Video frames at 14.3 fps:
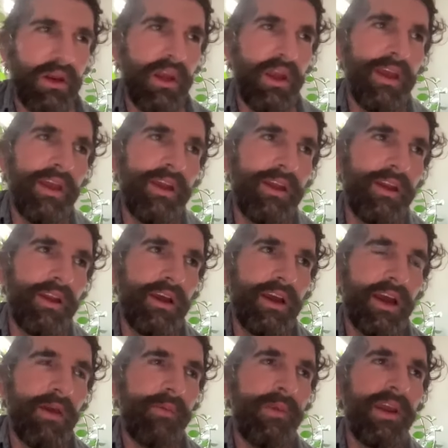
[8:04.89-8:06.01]
And
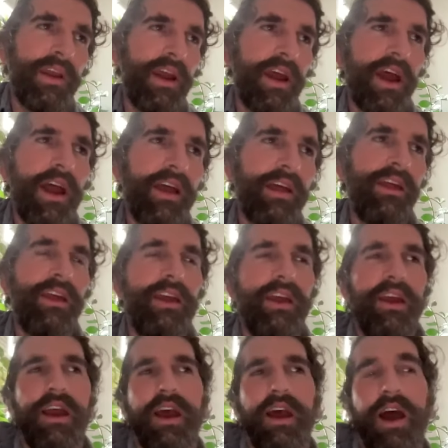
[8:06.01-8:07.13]
I mean, I
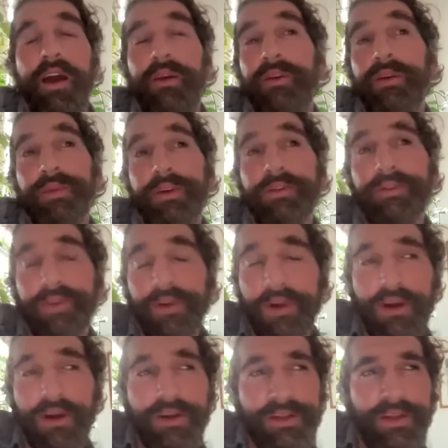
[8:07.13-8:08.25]
would
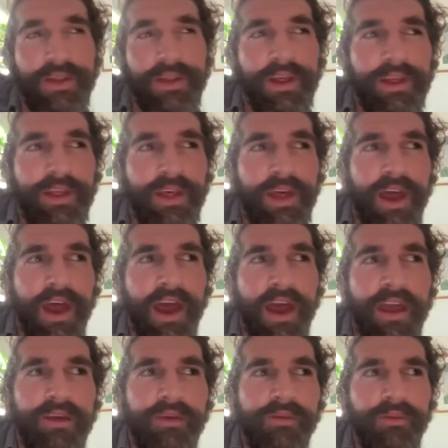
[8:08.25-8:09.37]
prefer to think that
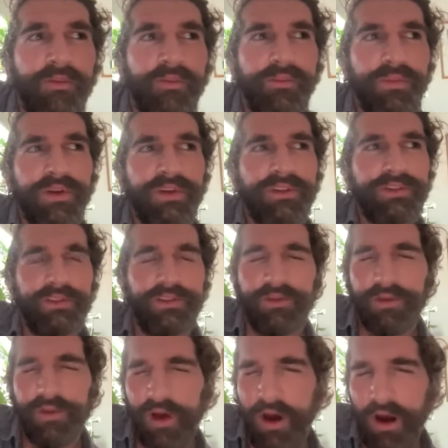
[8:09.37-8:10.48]
I
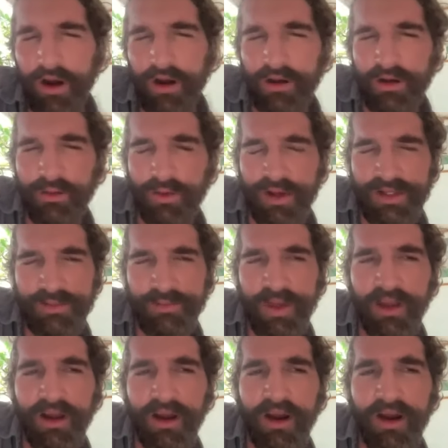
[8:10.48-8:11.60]
pursue art or want to
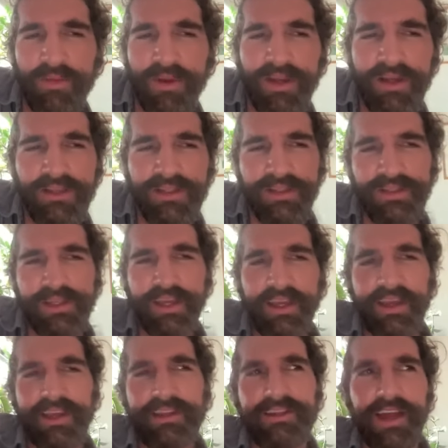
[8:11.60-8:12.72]
make art because it's like
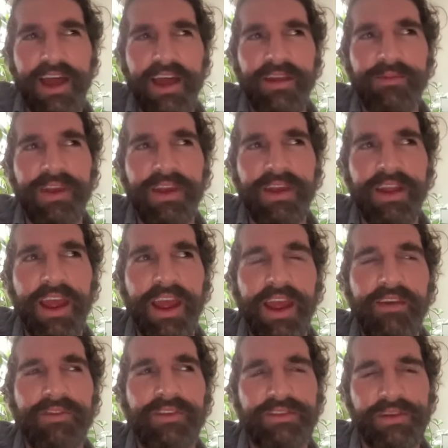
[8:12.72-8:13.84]
inside of me and I
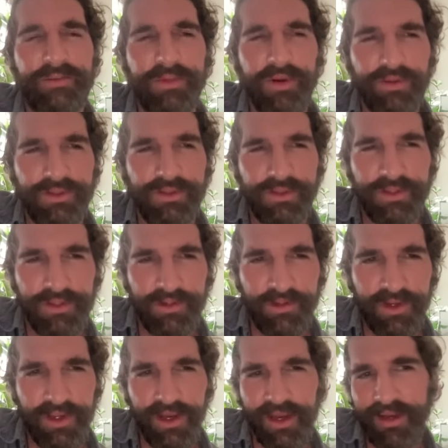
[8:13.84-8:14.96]
have this compulsion to do
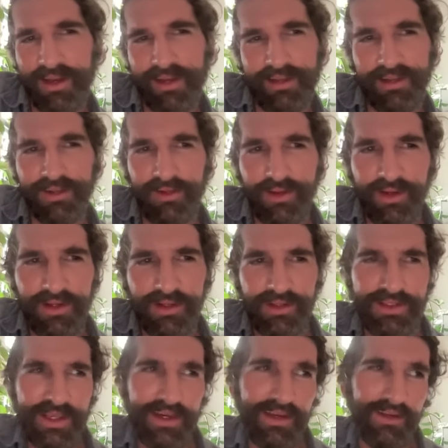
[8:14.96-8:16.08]
it and I need to do it
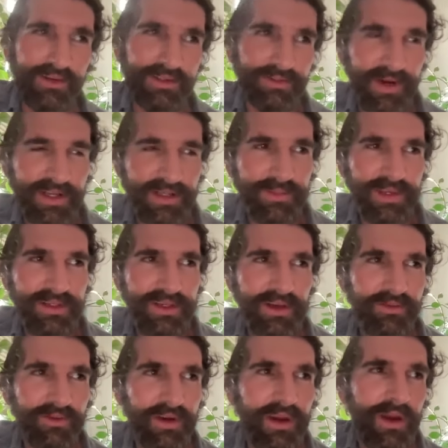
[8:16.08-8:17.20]
because I need to express
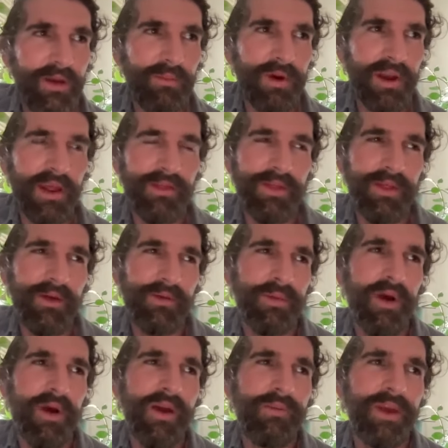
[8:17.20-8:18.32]
myself. But I think that would
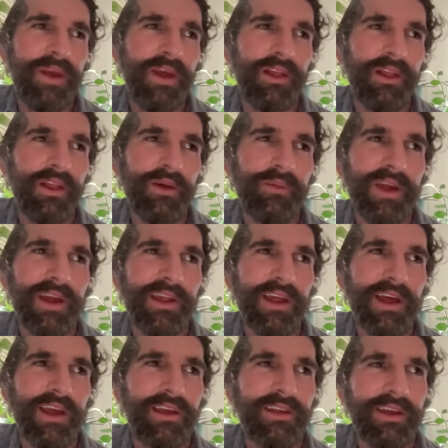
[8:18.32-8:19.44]
probably be a little bit
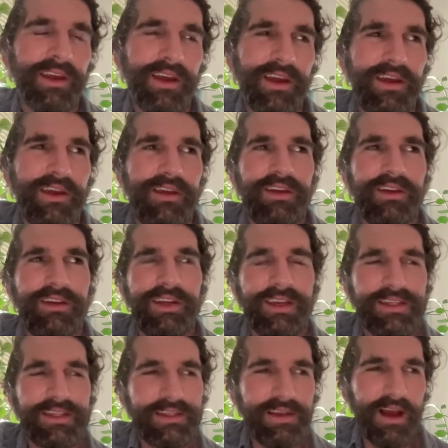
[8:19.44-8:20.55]
like
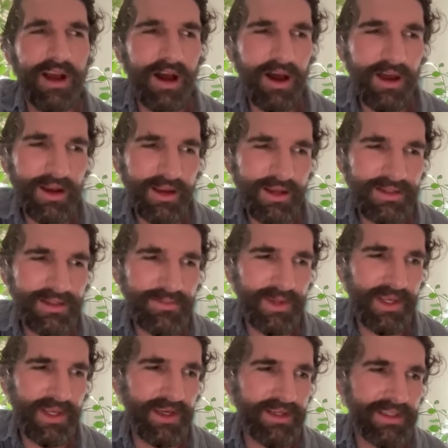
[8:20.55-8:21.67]
dishonest
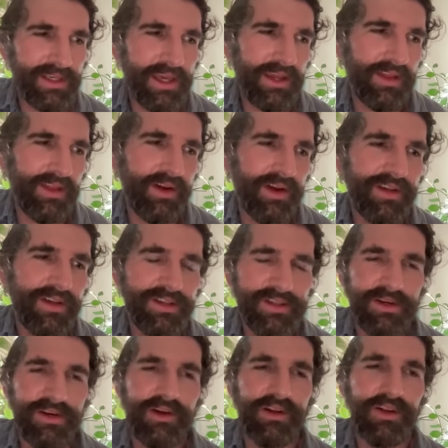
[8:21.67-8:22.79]
because like there is
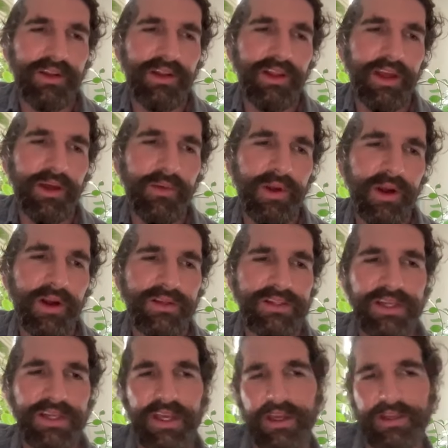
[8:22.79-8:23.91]
certainly like we are
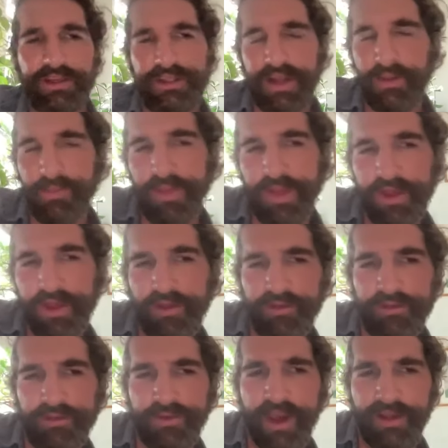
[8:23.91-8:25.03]
seeking something
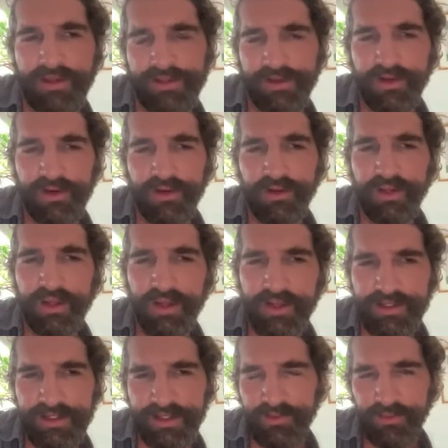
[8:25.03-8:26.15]
externally
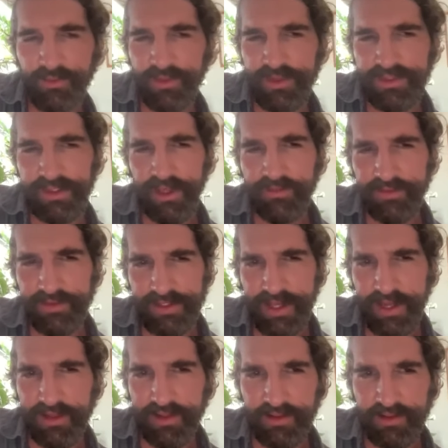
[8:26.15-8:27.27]
because this life is
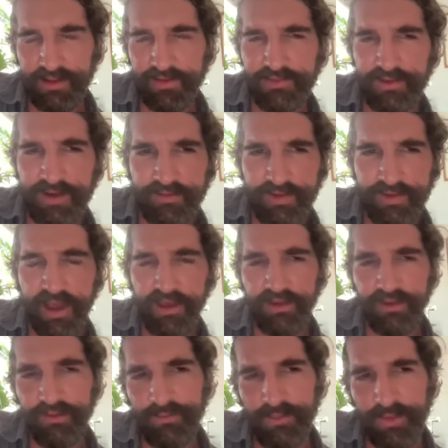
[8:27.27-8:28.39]
not lived in a
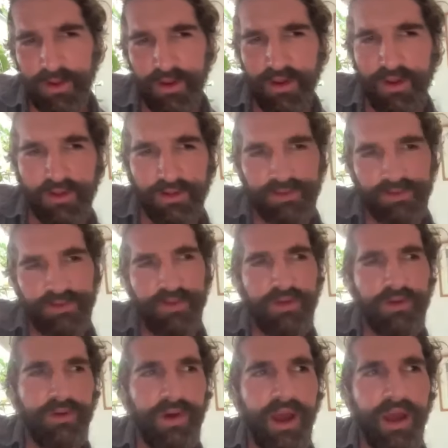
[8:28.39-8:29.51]
vacuum.
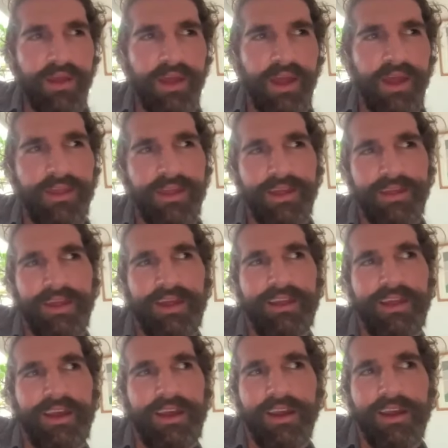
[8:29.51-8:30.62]
So I think that
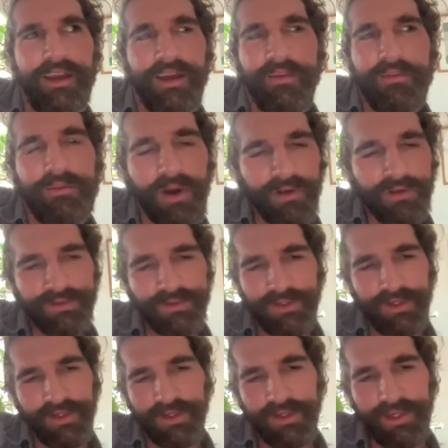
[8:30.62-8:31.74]
like most
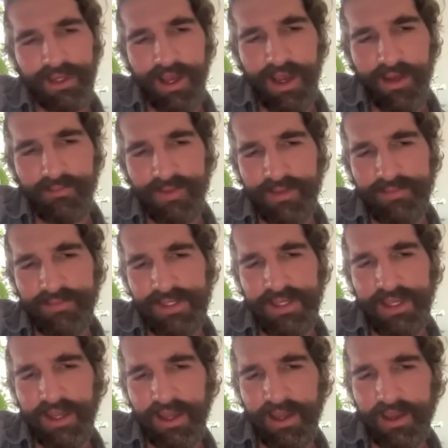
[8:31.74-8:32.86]
certainly I'm
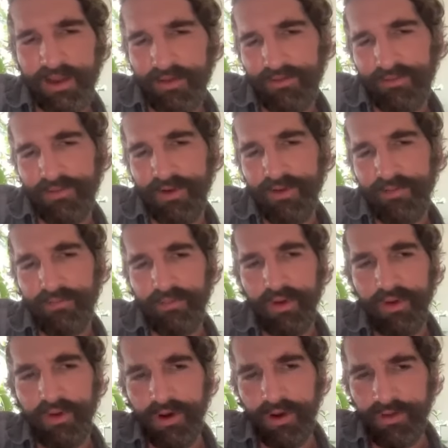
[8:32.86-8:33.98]
seeking it from
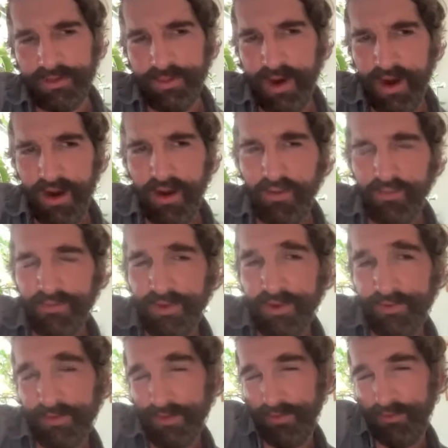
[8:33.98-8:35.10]
who knows where, hopefully
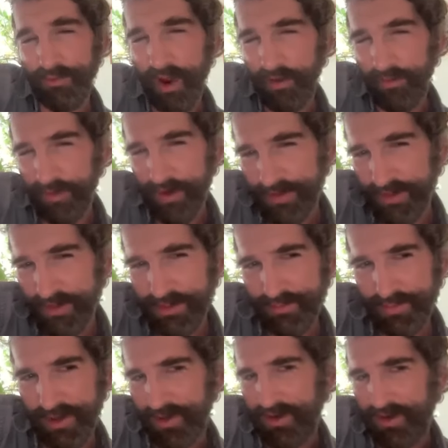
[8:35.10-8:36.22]
for the right reasons,
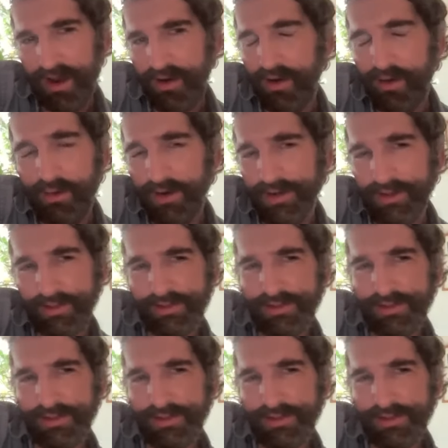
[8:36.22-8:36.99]
but not always.